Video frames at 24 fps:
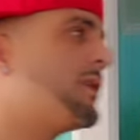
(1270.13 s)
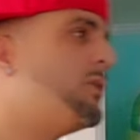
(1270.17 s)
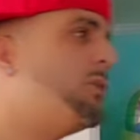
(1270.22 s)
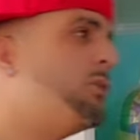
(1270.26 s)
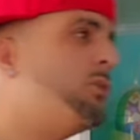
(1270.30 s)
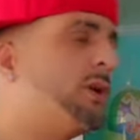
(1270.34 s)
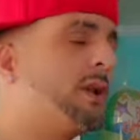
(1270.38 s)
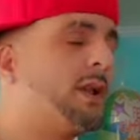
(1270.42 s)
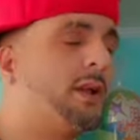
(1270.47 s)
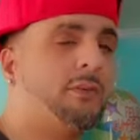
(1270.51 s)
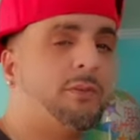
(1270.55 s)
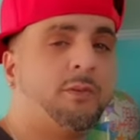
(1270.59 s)

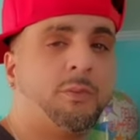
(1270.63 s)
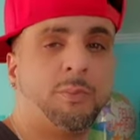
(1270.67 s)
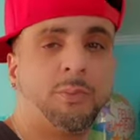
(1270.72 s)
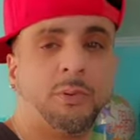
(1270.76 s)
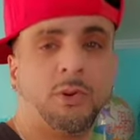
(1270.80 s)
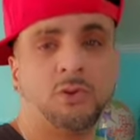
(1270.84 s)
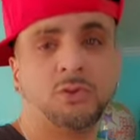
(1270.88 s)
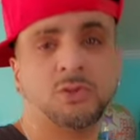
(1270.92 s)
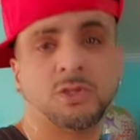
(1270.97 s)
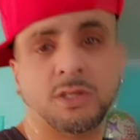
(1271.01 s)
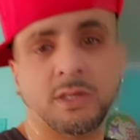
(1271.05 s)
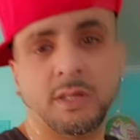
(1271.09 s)
Whatever,
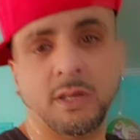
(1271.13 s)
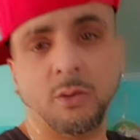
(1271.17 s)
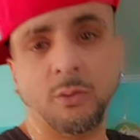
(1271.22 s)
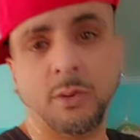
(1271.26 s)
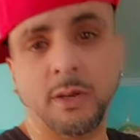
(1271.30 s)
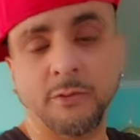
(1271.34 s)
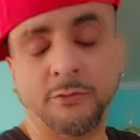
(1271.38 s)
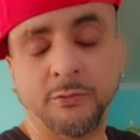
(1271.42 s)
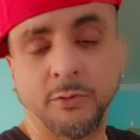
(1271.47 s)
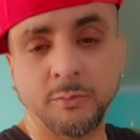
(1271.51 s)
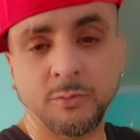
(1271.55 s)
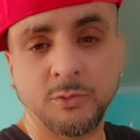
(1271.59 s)
bro. Stay
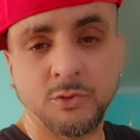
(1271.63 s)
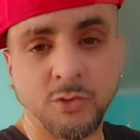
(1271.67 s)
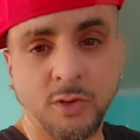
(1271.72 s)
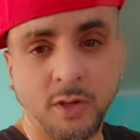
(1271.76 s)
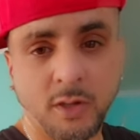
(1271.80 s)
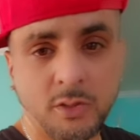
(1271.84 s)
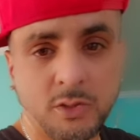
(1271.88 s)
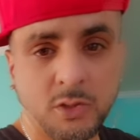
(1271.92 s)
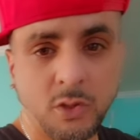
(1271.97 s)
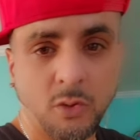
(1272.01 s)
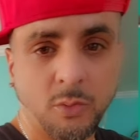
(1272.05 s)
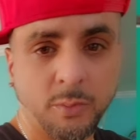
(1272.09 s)
away from
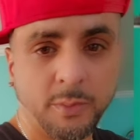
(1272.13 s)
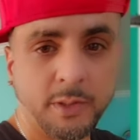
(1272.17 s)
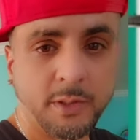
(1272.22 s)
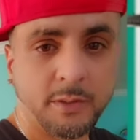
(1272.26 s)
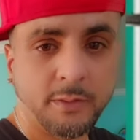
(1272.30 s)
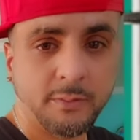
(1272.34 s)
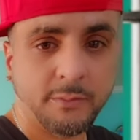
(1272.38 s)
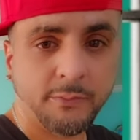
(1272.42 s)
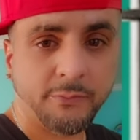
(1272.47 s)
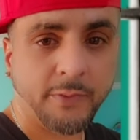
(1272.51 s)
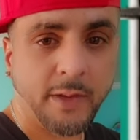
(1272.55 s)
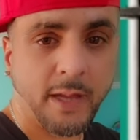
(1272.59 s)
drugs, homie.
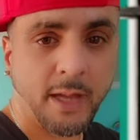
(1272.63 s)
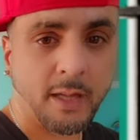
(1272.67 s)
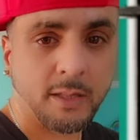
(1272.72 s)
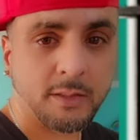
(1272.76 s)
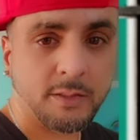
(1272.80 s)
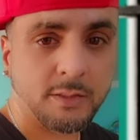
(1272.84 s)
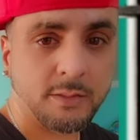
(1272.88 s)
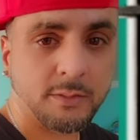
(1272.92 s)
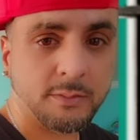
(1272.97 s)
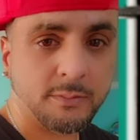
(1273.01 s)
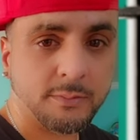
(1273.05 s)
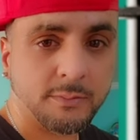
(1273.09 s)

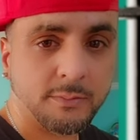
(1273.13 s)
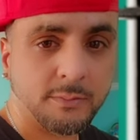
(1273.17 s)
Facts.